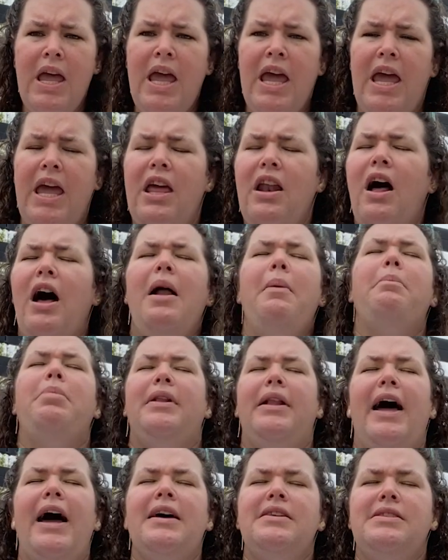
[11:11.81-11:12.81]
And on
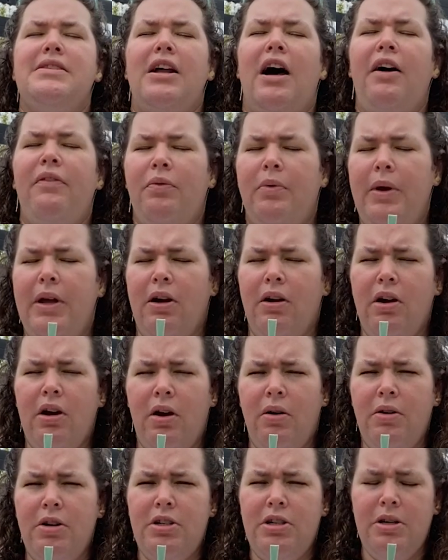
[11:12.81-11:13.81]
blast off, we are
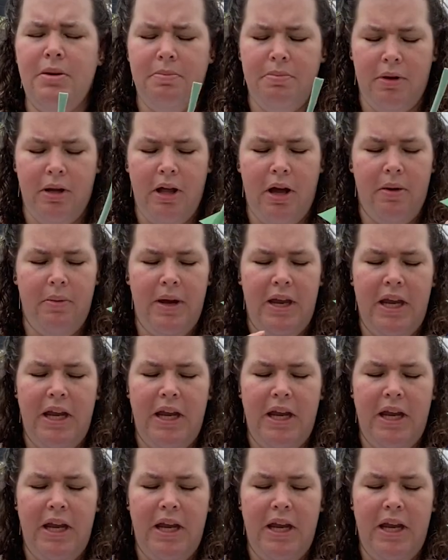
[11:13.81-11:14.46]
going to blow